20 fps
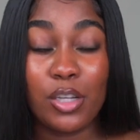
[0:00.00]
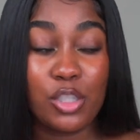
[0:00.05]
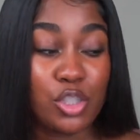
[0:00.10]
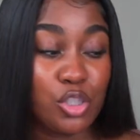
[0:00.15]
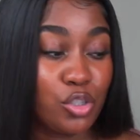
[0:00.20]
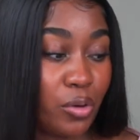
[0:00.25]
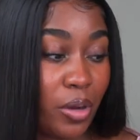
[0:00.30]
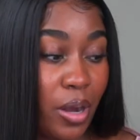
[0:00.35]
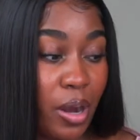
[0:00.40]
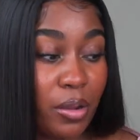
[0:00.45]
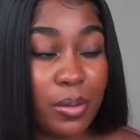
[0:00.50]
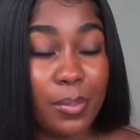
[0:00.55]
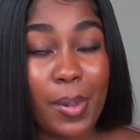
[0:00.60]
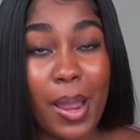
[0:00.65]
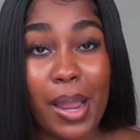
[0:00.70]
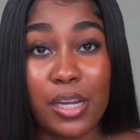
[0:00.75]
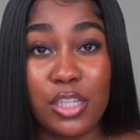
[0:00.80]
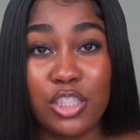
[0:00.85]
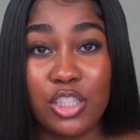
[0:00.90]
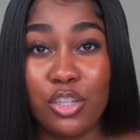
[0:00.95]
straight out the
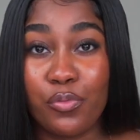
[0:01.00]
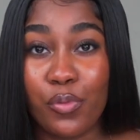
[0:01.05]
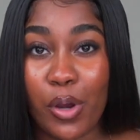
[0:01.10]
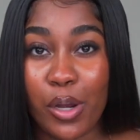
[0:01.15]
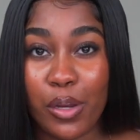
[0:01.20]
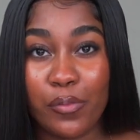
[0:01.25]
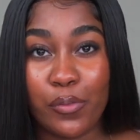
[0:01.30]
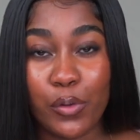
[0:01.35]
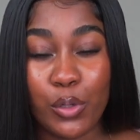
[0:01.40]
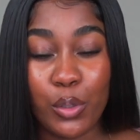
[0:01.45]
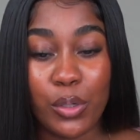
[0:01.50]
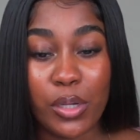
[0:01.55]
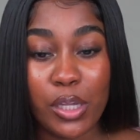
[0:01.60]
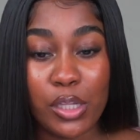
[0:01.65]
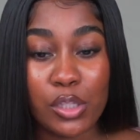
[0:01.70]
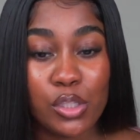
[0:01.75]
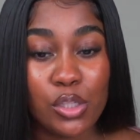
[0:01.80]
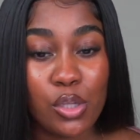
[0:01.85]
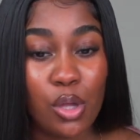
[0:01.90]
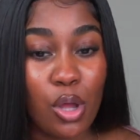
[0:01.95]
packaging ready for you to
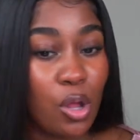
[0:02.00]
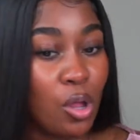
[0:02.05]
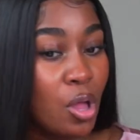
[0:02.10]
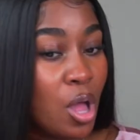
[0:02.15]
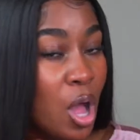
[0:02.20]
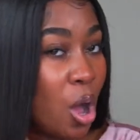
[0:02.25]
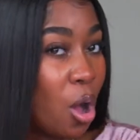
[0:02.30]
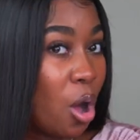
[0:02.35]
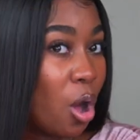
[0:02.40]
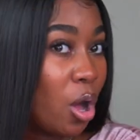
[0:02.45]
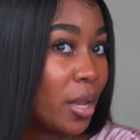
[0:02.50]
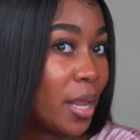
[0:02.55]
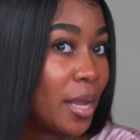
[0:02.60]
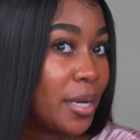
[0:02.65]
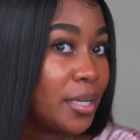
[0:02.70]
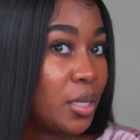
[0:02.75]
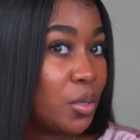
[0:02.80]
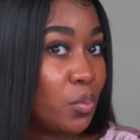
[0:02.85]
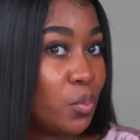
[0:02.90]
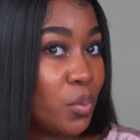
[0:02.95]
install. All I
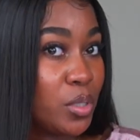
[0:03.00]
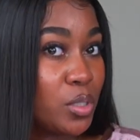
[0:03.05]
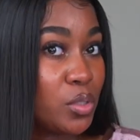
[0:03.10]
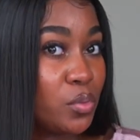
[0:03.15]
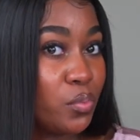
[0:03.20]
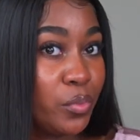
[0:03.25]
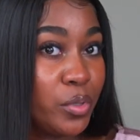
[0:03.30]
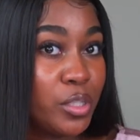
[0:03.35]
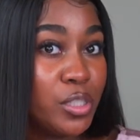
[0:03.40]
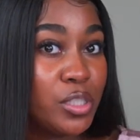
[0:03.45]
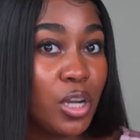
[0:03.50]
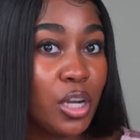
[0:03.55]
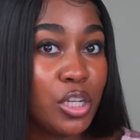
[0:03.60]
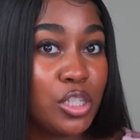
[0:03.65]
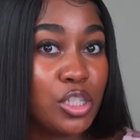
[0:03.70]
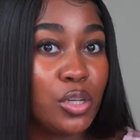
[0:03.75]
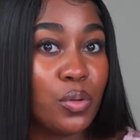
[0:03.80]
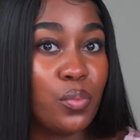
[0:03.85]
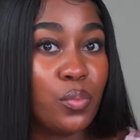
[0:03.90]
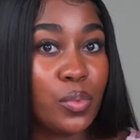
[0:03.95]
did was
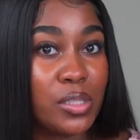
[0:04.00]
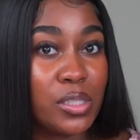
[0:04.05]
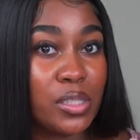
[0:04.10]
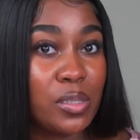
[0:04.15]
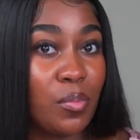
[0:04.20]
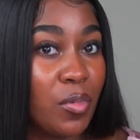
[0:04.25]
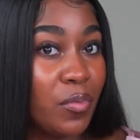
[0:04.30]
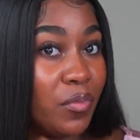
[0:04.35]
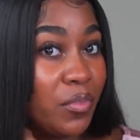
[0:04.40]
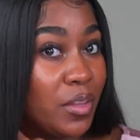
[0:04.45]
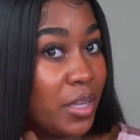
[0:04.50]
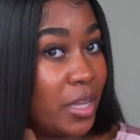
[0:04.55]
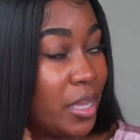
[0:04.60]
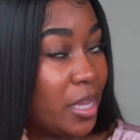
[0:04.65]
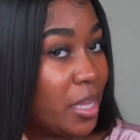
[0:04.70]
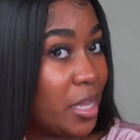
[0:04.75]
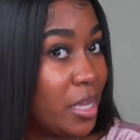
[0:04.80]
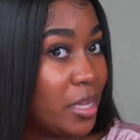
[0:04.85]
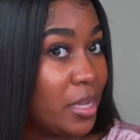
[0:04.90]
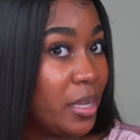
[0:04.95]
retouch it with some of the
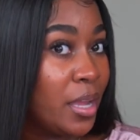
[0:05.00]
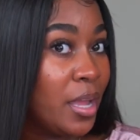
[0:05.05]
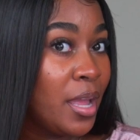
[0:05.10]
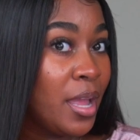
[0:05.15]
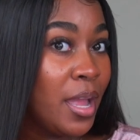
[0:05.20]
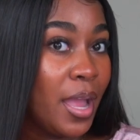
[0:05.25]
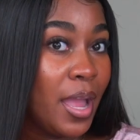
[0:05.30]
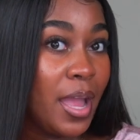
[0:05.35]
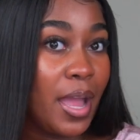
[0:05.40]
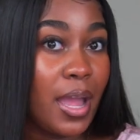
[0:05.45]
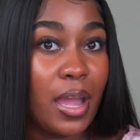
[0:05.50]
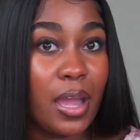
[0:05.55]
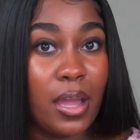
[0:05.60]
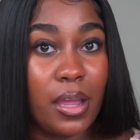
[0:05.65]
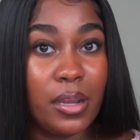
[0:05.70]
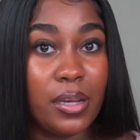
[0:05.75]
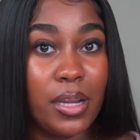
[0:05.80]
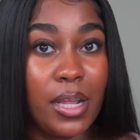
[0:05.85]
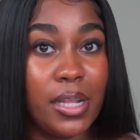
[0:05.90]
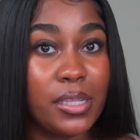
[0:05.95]
heat,
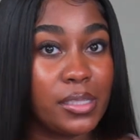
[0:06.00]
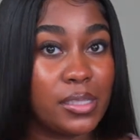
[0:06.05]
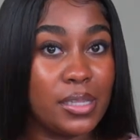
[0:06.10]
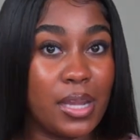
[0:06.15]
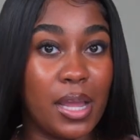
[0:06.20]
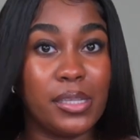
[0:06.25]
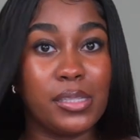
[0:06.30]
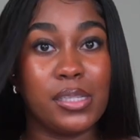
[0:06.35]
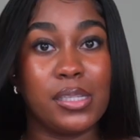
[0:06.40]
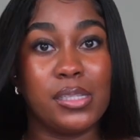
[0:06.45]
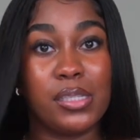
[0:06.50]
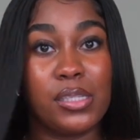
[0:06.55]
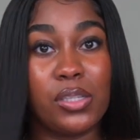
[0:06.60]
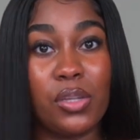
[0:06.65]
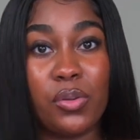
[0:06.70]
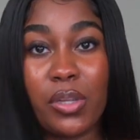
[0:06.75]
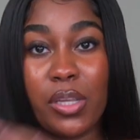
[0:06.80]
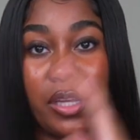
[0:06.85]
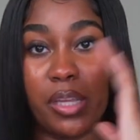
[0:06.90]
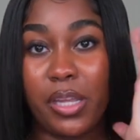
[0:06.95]
and it's nice and
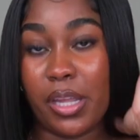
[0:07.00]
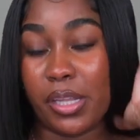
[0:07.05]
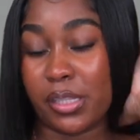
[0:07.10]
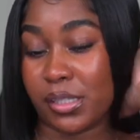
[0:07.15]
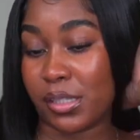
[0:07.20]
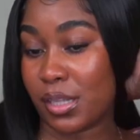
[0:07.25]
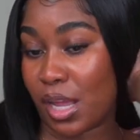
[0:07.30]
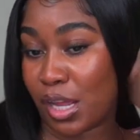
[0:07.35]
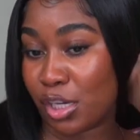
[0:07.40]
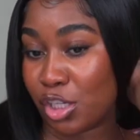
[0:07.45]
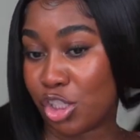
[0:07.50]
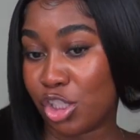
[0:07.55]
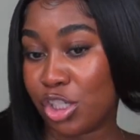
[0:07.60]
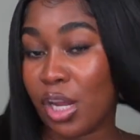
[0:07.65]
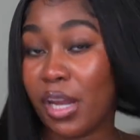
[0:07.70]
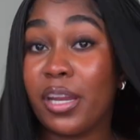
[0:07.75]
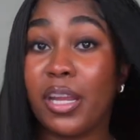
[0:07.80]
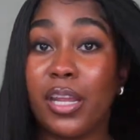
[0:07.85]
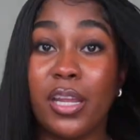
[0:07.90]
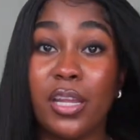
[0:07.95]
silky. It's not
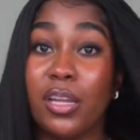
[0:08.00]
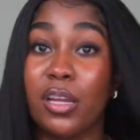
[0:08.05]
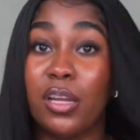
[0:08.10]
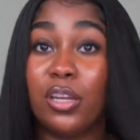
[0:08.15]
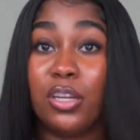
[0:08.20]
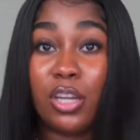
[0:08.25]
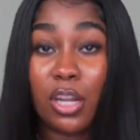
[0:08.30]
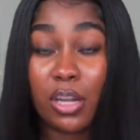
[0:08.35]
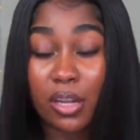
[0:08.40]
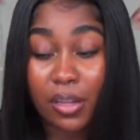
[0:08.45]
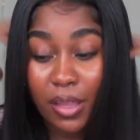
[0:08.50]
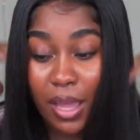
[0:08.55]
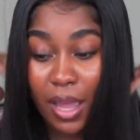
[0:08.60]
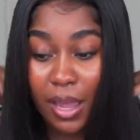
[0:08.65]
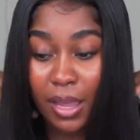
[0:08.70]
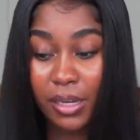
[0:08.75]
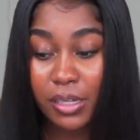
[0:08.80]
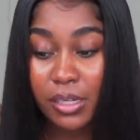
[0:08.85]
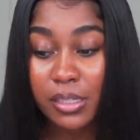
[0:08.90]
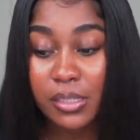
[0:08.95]
shedding, none of
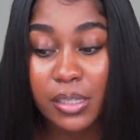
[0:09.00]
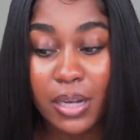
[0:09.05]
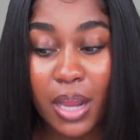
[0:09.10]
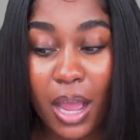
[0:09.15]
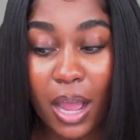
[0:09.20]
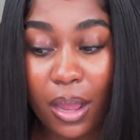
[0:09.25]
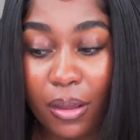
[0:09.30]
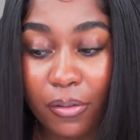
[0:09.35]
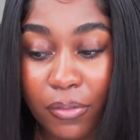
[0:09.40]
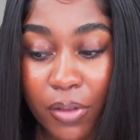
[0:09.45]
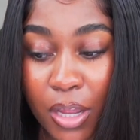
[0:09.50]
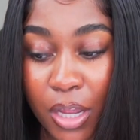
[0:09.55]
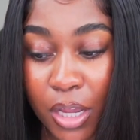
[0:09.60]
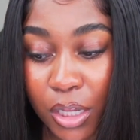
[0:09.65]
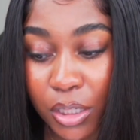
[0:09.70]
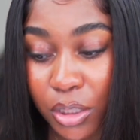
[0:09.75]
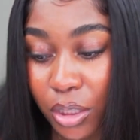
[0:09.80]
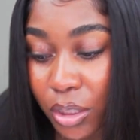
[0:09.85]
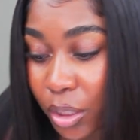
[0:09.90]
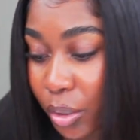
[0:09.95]
that. It doesn't have
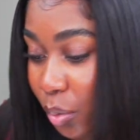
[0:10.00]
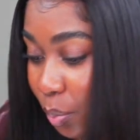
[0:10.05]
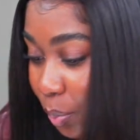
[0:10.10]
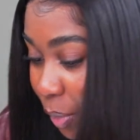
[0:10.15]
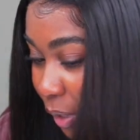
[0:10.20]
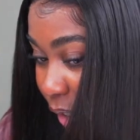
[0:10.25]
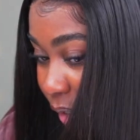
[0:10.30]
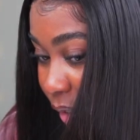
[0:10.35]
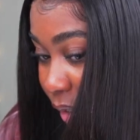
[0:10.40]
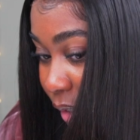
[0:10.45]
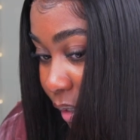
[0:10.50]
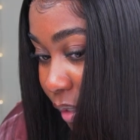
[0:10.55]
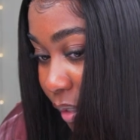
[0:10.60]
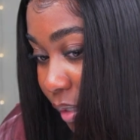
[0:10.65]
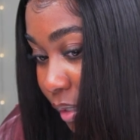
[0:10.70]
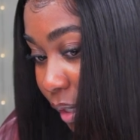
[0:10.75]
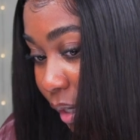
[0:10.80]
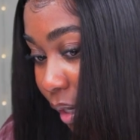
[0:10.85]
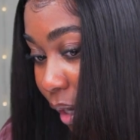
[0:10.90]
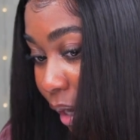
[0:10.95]
the little pieces
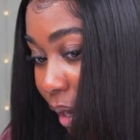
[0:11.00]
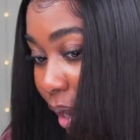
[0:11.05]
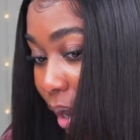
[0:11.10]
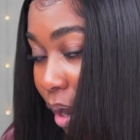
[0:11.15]
sticking